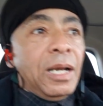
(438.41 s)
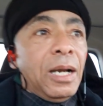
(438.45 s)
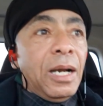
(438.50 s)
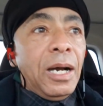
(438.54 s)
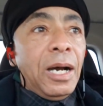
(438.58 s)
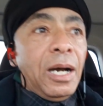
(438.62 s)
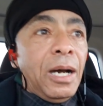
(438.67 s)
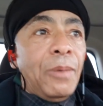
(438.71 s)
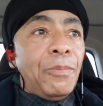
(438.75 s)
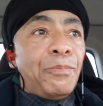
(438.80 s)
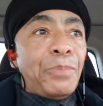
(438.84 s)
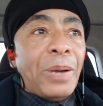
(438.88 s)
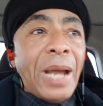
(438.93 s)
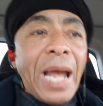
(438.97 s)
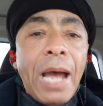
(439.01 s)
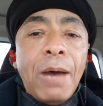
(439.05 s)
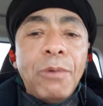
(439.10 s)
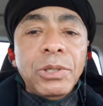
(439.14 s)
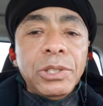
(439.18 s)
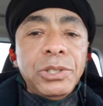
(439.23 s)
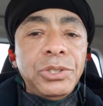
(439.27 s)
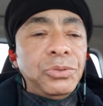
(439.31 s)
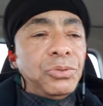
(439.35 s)

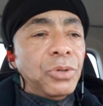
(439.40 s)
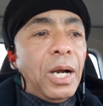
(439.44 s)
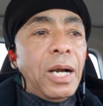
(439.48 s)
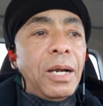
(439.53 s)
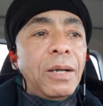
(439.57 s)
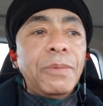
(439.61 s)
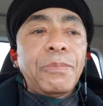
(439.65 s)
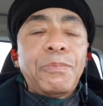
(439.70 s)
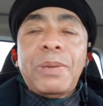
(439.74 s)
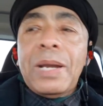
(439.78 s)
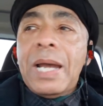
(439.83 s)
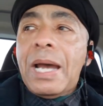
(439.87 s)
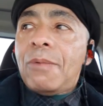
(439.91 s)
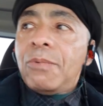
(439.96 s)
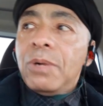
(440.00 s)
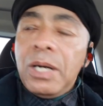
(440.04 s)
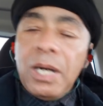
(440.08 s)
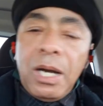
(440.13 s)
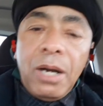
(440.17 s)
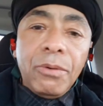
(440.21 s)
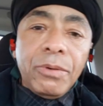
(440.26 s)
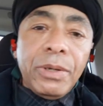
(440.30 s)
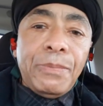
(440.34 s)
power-drunk,
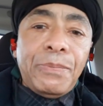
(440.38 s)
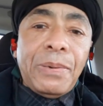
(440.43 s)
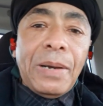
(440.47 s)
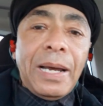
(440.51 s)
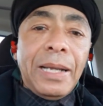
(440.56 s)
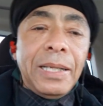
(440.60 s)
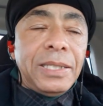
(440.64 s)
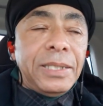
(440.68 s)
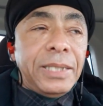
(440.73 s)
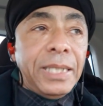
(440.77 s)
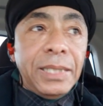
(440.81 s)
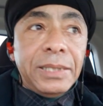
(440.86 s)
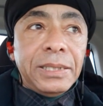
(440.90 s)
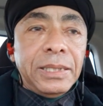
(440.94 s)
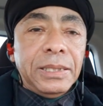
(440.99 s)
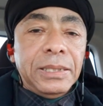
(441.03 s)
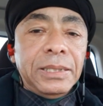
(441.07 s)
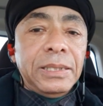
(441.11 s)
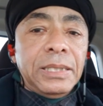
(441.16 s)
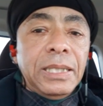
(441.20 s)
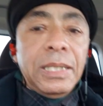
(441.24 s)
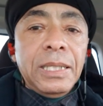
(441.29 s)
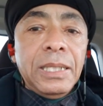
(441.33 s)
power-hungry
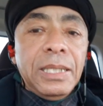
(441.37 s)
politicians.